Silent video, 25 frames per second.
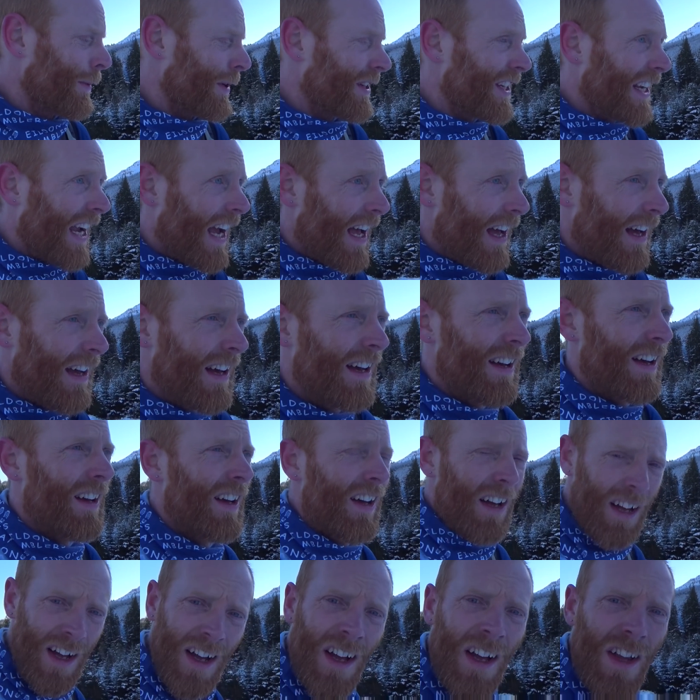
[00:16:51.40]
when you get
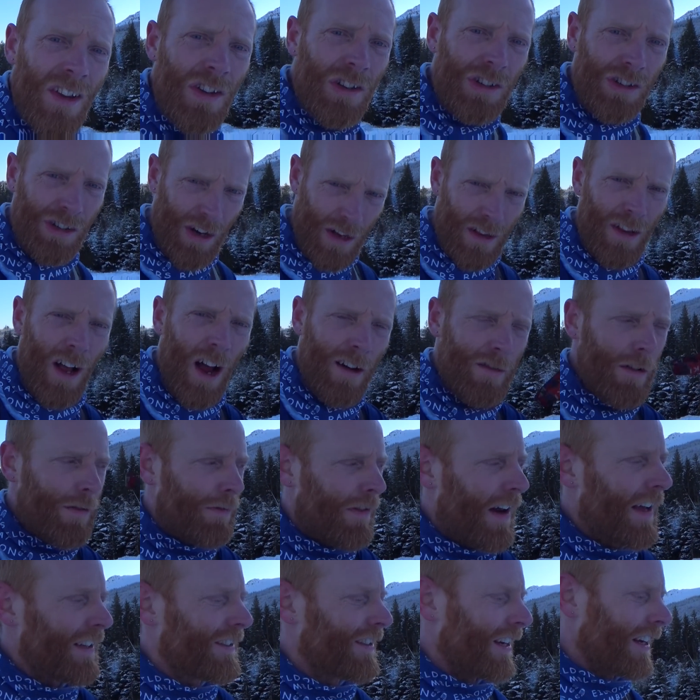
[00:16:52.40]
the sunlight
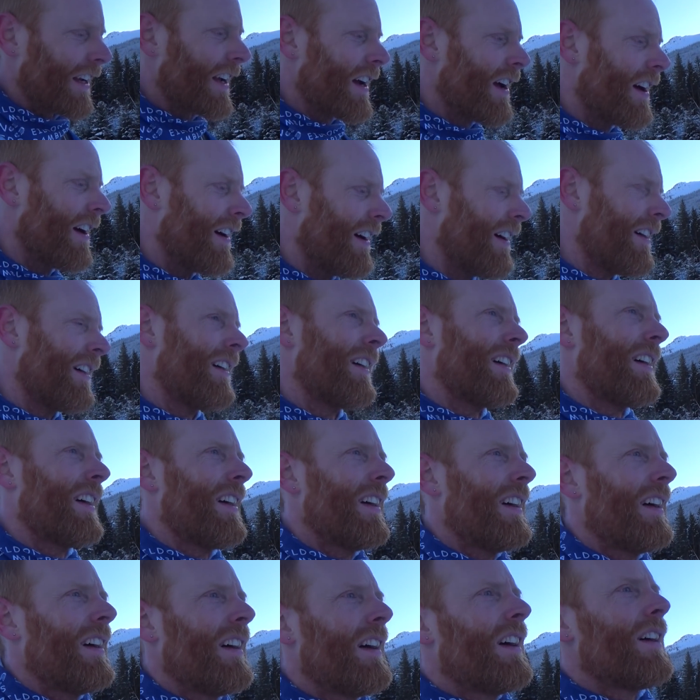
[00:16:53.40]
reflecting,
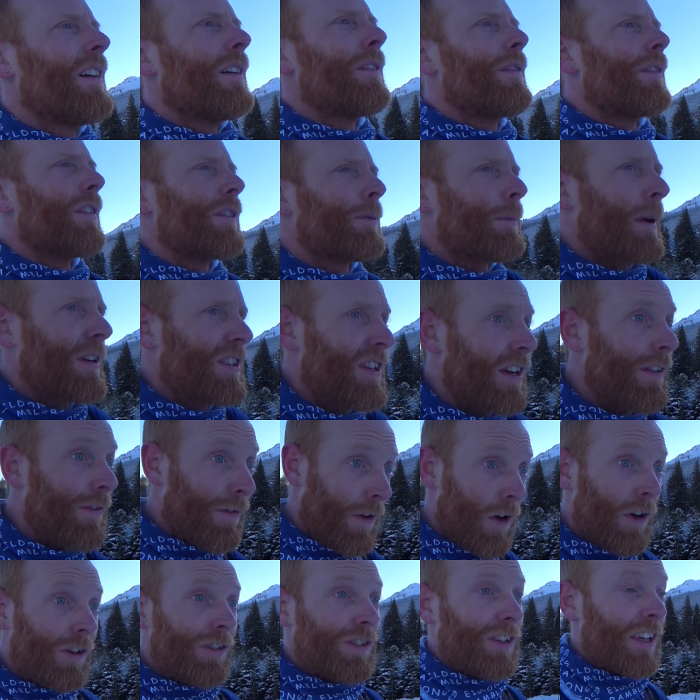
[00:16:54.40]
especially
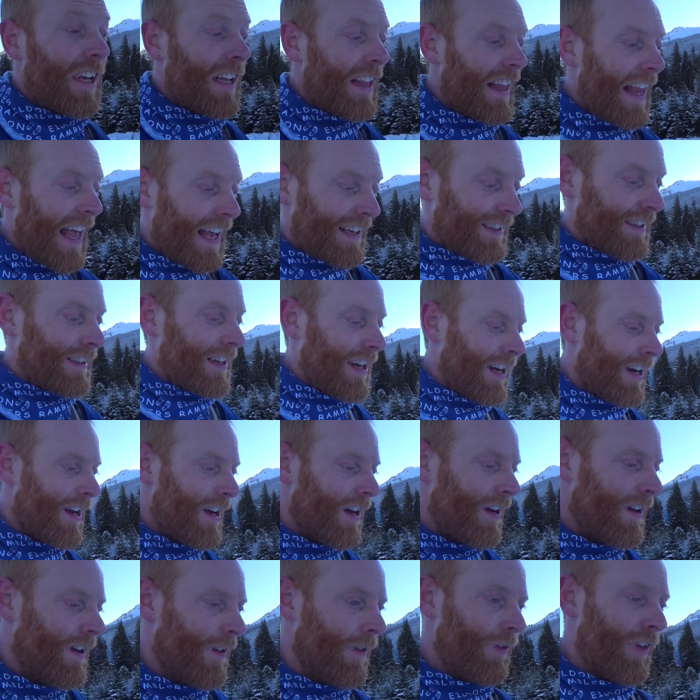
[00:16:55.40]
first thing and last
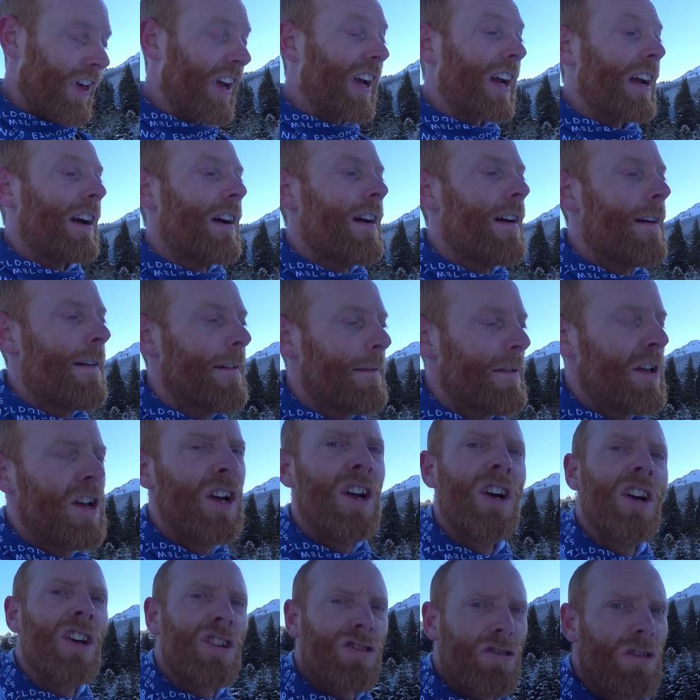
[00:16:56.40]
thing
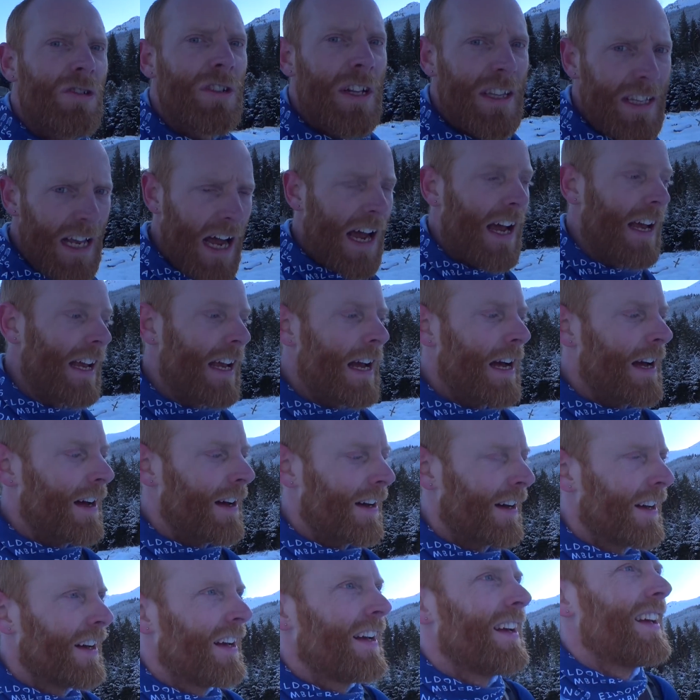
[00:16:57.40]
during the day,
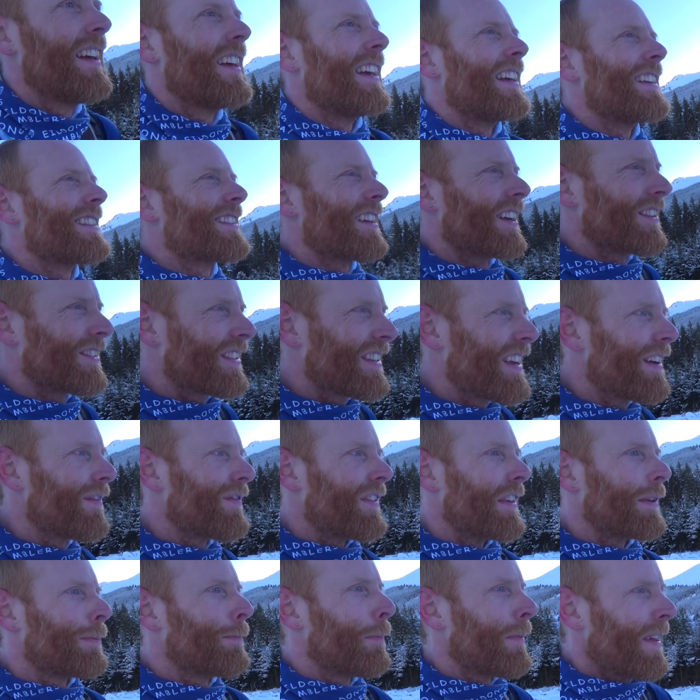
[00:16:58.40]
it does give
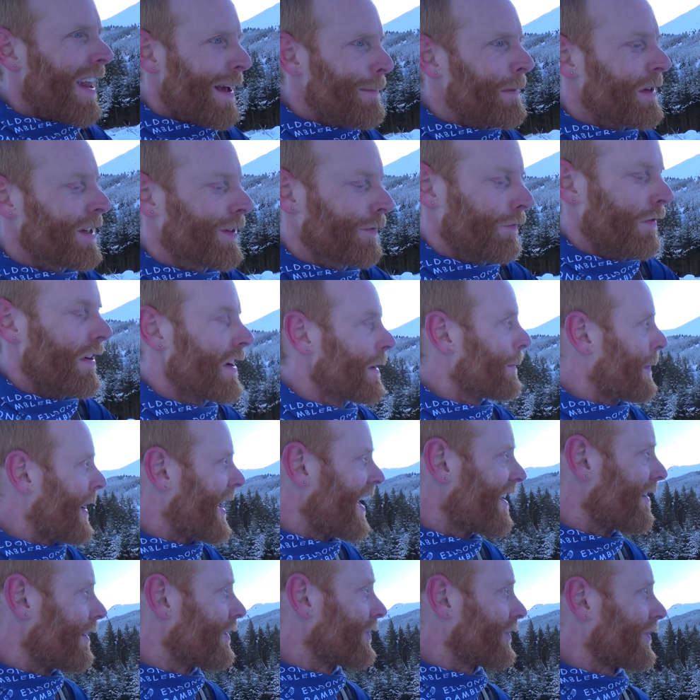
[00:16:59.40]
this blemish-free
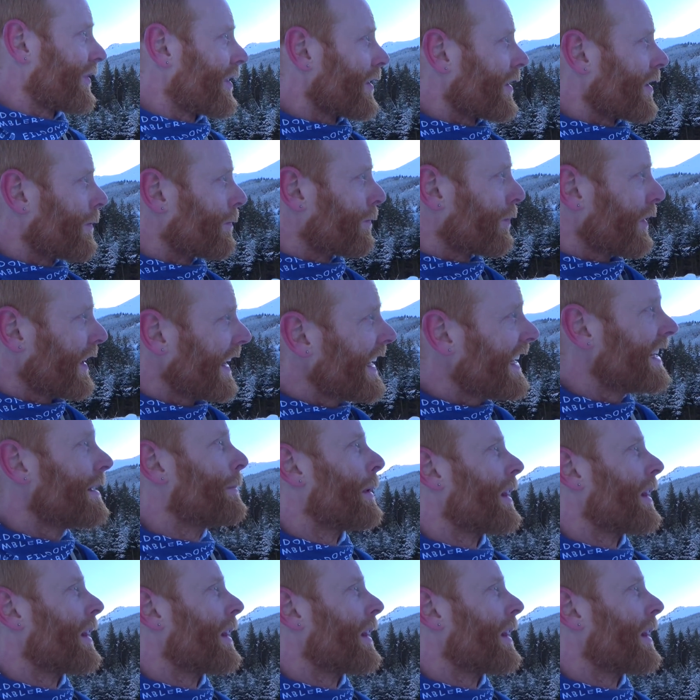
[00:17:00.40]
appearance that completely